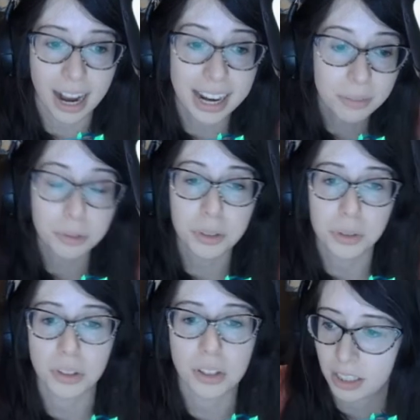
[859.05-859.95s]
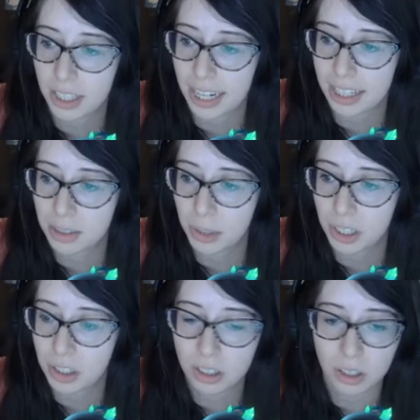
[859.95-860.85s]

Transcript: I have roost here. You can't switch.